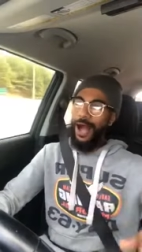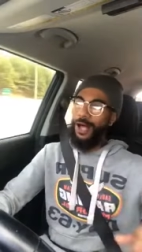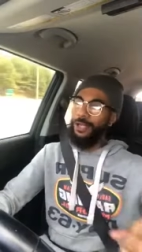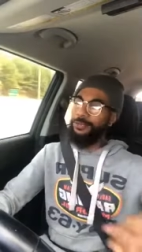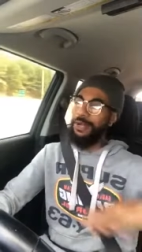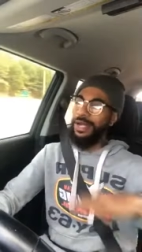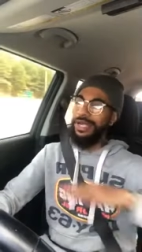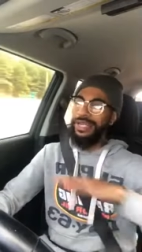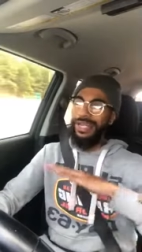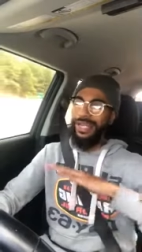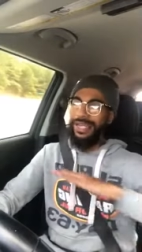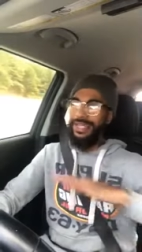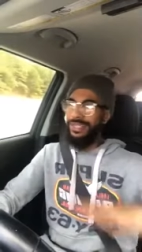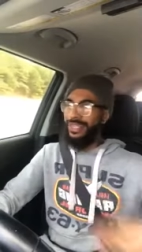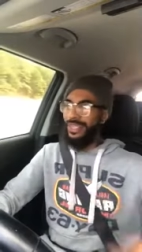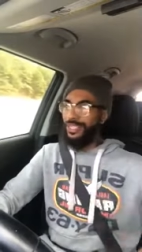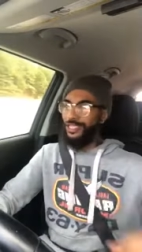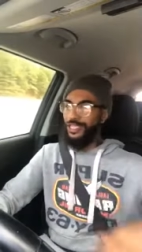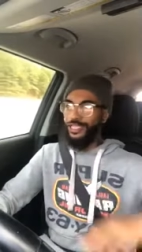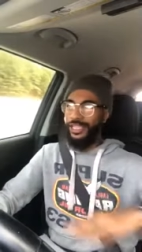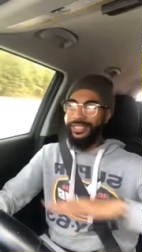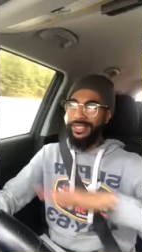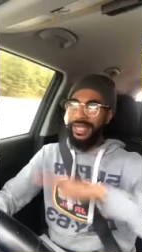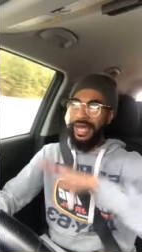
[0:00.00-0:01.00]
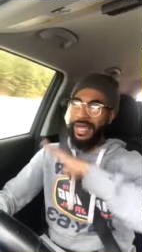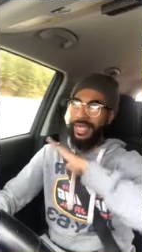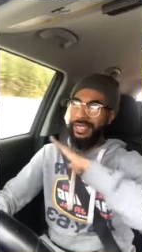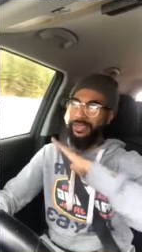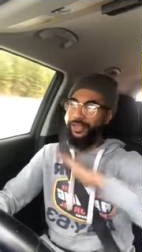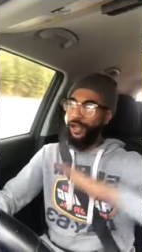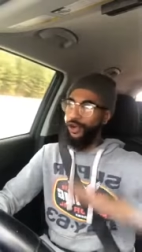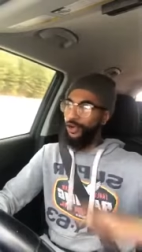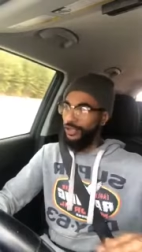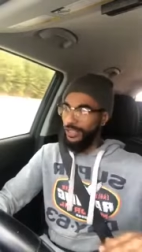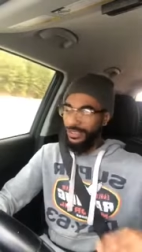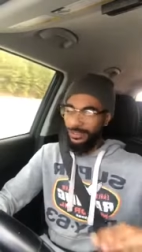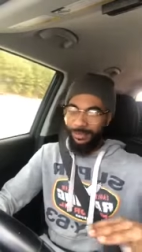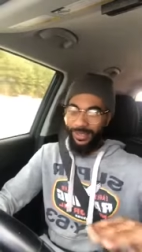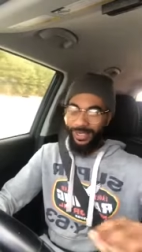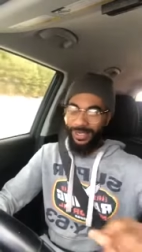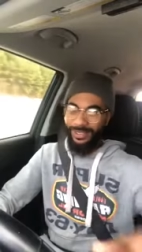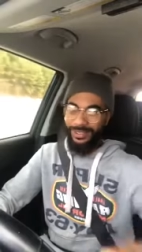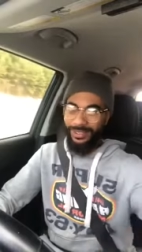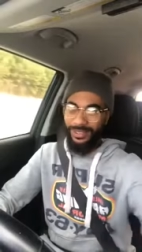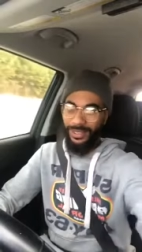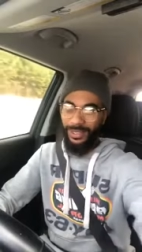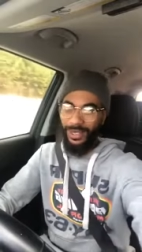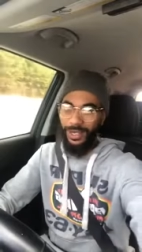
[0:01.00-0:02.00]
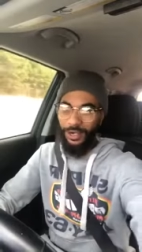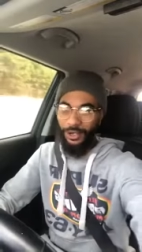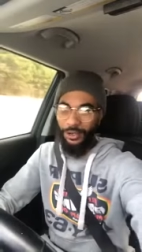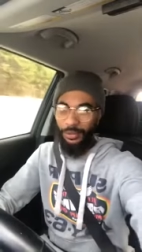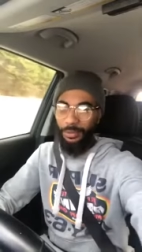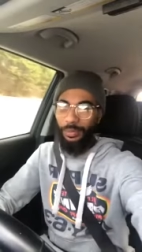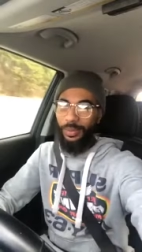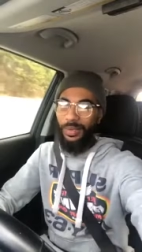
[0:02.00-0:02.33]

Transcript: I was about to end this shit like 30 minutes ago,